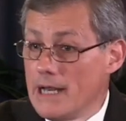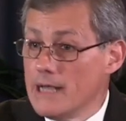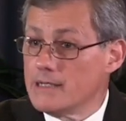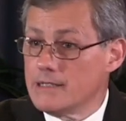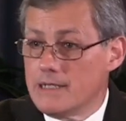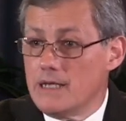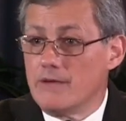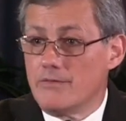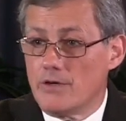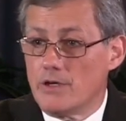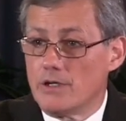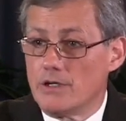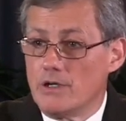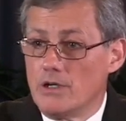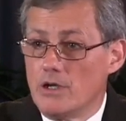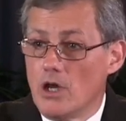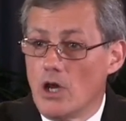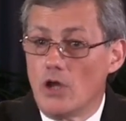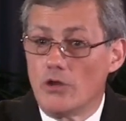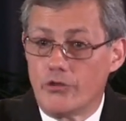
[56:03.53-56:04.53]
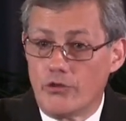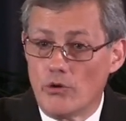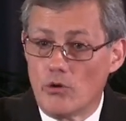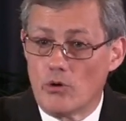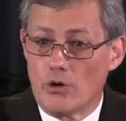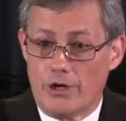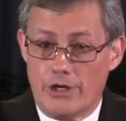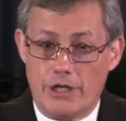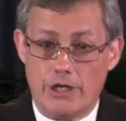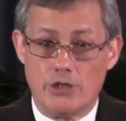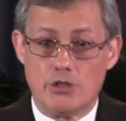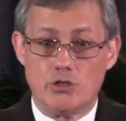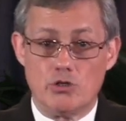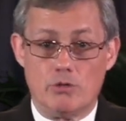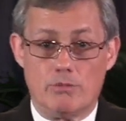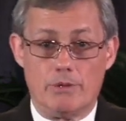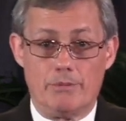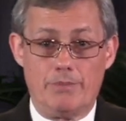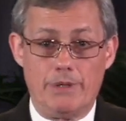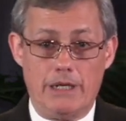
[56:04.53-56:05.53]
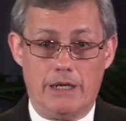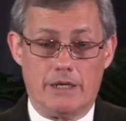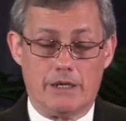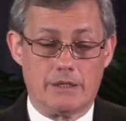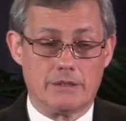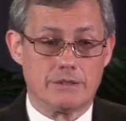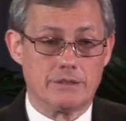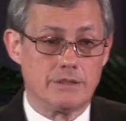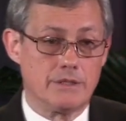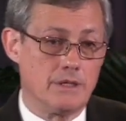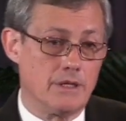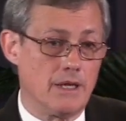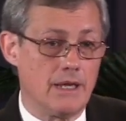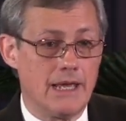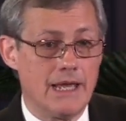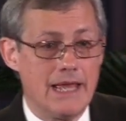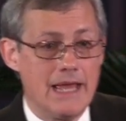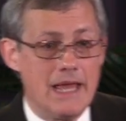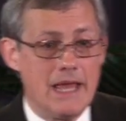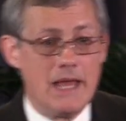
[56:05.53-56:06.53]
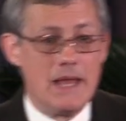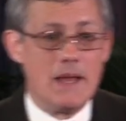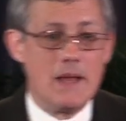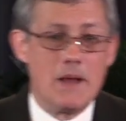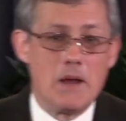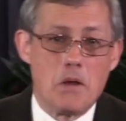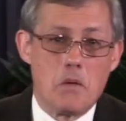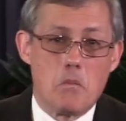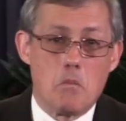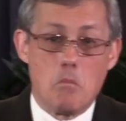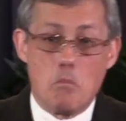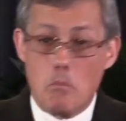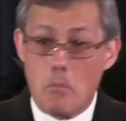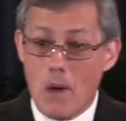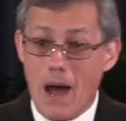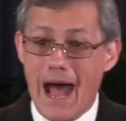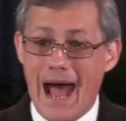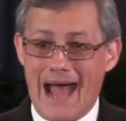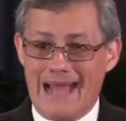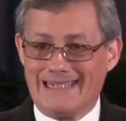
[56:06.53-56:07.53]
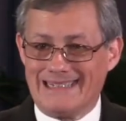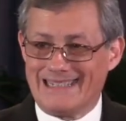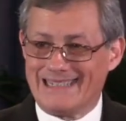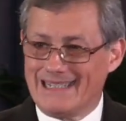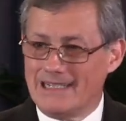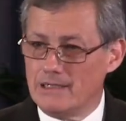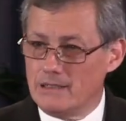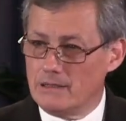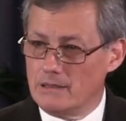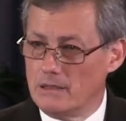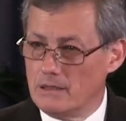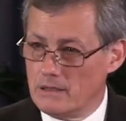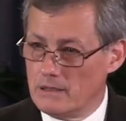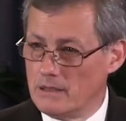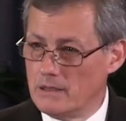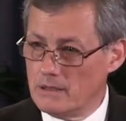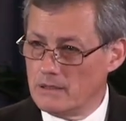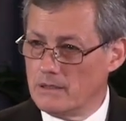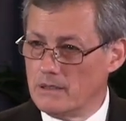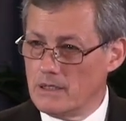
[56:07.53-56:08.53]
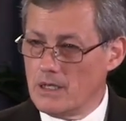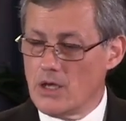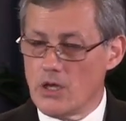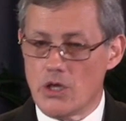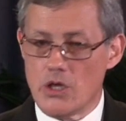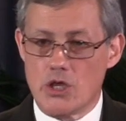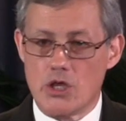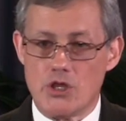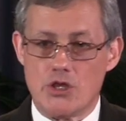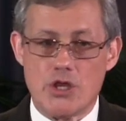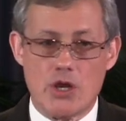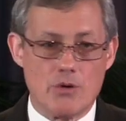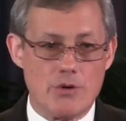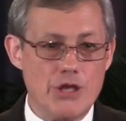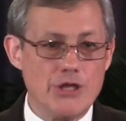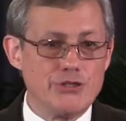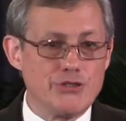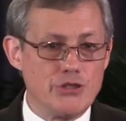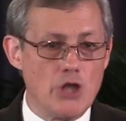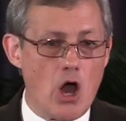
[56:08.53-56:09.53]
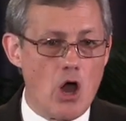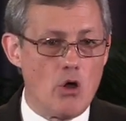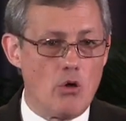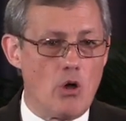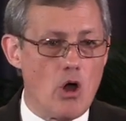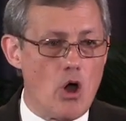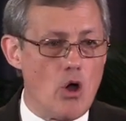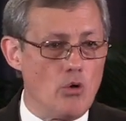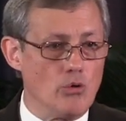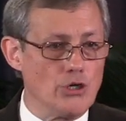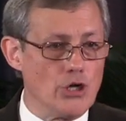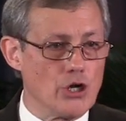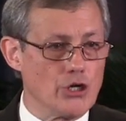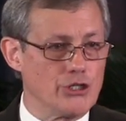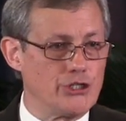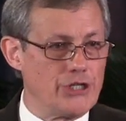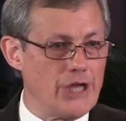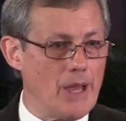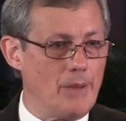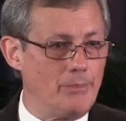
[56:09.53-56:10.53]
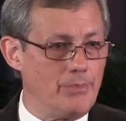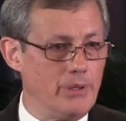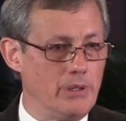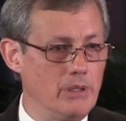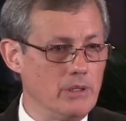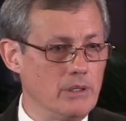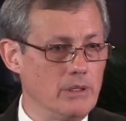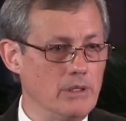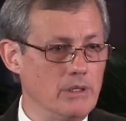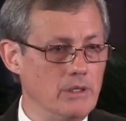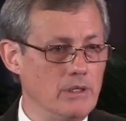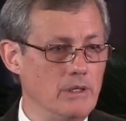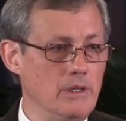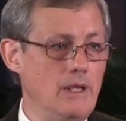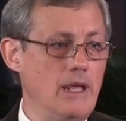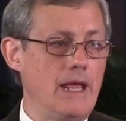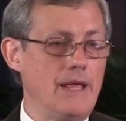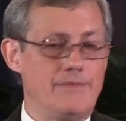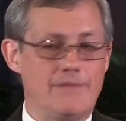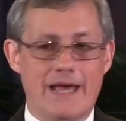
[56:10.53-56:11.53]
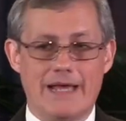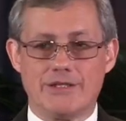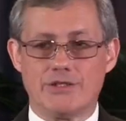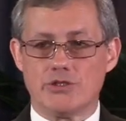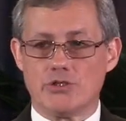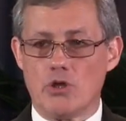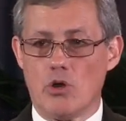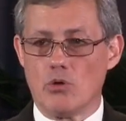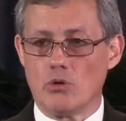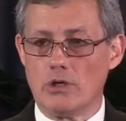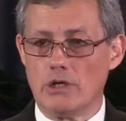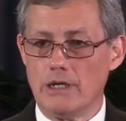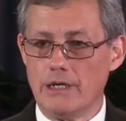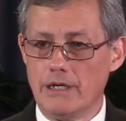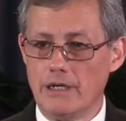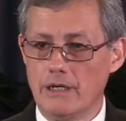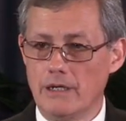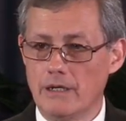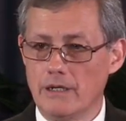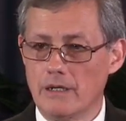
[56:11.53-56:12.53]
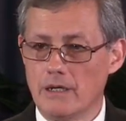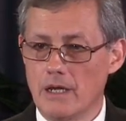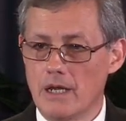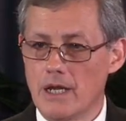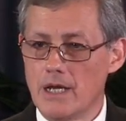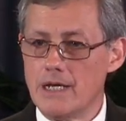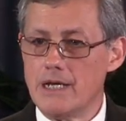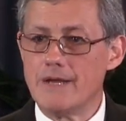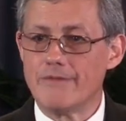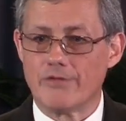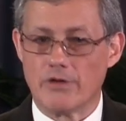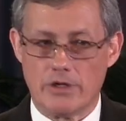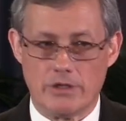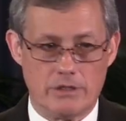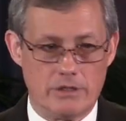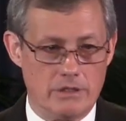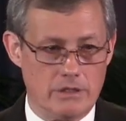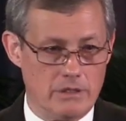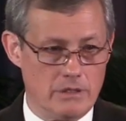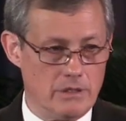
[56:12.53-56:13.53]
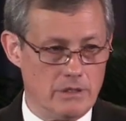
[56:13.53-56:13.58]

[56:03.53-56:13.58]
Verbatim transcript: has given authority to human beings, but there is no ownership, and that's totally different.